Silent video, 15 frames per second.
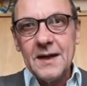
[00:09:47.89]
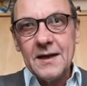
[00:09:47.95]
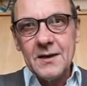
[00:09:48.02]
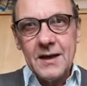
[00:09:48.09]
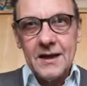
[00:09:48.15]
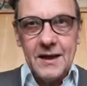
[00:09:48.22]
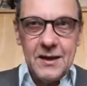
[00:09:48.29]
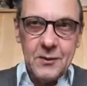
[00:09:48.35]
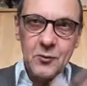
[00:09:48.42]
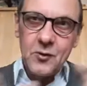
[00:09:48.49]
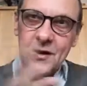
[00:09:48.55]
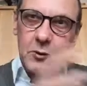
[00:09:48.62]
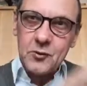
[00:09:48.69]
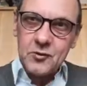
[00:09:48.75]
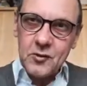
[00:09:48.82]
He who
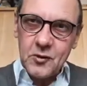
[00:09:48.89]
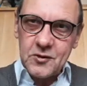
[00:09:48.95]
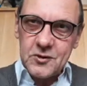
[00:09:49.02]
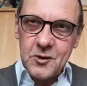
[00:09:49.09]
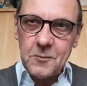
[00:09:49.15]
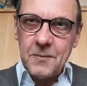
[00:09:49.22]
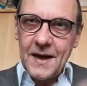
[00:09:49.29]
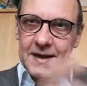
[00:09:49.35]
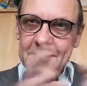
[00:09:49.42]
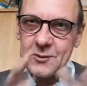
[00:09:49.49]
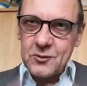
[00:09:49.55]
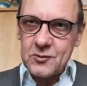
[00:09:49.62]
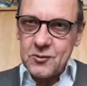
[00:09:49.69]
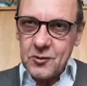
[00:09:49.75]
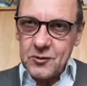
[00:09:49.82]
controls the past
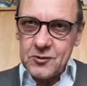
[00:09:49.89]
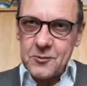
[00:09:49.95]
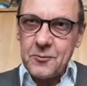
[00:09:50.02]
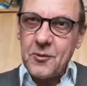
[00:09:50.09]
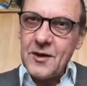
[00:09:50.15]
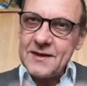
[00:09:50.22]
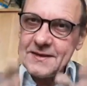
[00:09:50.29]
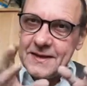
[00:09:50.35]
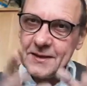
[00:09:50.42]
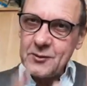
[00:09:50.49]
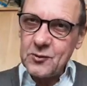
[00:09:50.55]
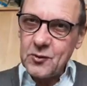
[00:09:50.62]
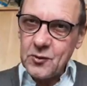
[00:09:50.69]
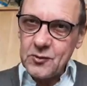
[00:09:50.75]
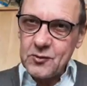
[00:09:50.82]
controls the present,
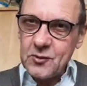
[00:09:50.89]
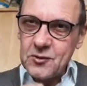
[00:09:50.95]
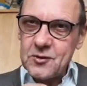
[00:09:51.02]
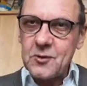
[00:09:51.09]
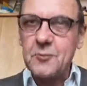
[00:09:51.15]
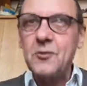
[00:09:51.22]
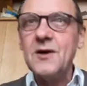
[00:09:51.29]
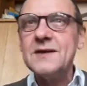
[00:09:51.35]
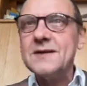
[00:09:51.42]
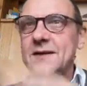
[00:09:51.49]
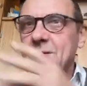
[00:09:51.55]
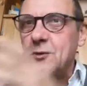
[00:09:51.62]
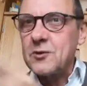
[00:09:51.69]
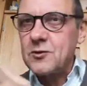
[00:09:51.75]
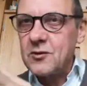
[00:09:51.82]
who controls the
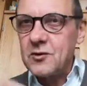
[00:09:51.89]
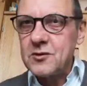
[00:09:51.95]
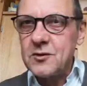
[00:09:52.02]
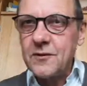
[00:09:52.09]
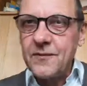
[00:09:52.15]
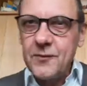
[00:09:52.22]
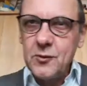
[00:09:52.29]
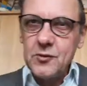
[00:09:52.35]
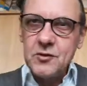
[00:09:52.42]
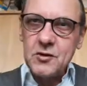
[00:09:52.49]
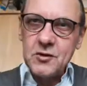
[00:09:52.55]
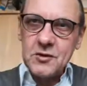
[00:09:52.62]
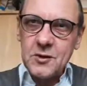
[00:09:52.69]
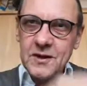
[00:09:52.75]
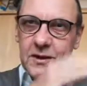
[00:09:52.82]
present controls the
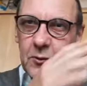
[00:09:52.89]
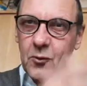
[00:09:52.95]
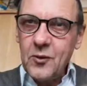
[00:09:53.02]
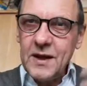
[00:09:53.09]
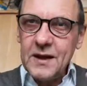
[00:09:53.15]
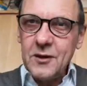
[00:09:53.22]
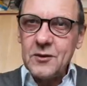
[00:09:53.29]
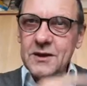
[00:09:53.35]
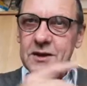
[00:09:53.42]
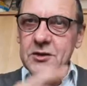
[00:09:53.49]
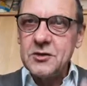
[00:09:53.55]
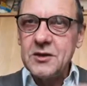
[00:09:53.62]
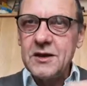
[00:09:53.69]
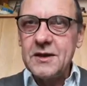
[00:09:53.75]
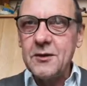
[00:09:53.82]
future. So they're
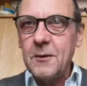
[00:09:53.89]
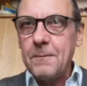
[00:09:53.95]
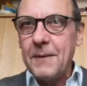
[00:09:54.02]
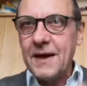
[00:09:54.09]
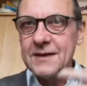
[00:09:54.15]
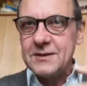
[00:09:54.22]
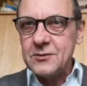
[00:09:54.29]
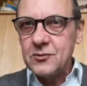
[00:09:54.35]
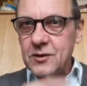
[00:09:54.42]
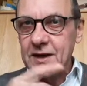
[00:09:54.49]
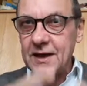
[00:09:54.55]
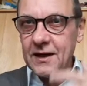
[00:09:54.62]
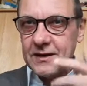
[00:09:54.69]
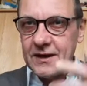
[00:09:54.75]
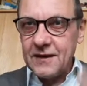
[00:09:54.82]
reconditioning the past through
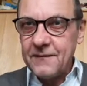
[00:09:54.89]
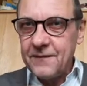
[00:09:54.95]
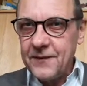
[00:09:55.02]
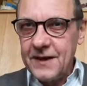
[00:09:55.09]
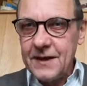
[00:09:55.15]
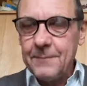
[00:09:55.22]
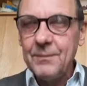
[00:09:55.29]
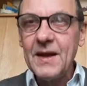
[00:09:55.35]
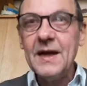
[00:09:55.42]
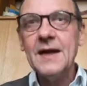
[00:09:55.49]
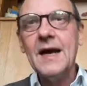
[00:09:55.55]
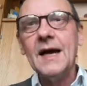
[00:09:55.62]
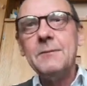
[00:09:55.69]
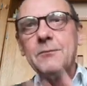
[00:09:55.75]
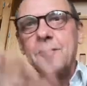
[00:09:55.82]
guilt and fear
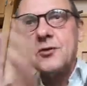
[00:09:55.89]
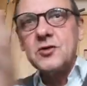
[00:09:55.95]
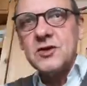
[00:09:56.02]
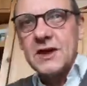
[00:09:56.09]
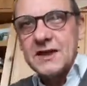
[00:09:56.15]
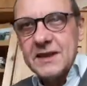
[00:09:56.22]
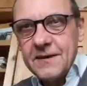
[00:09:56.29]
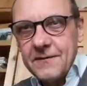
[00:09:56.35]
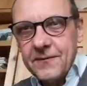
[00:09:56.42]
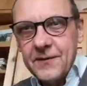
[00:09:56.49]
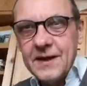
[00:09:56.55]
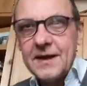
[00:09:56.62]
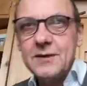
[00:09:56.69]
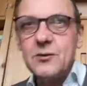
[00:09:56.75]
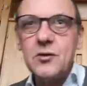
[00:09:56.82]
and projecting
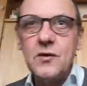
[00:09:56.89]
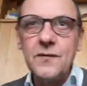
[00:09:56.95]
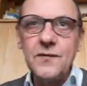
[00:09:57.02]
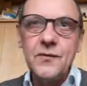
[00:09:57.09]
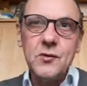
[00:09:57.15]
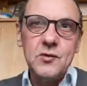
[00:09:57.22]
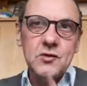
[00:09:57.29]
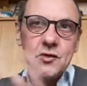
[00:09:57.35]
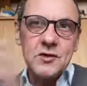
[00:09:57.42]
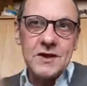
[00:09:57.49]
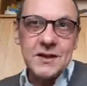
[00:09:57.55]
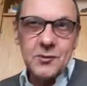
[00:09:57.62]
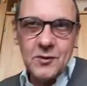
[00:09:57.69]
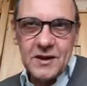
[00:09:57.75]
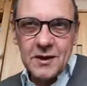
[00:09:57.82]
fear into the future. They're
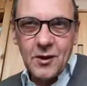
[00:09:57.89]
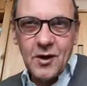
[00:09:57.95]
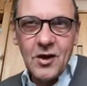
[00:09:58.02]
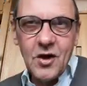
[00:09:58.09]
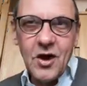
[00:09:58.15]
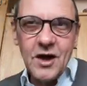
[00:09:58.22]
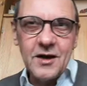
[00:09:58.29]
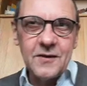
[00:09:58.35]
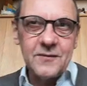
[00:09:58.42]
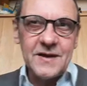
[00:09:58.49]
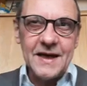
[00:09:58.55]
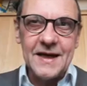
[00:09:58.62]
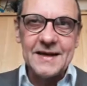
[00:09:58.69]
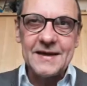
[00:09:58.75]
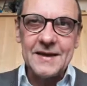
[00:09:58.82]
doing a lot of that.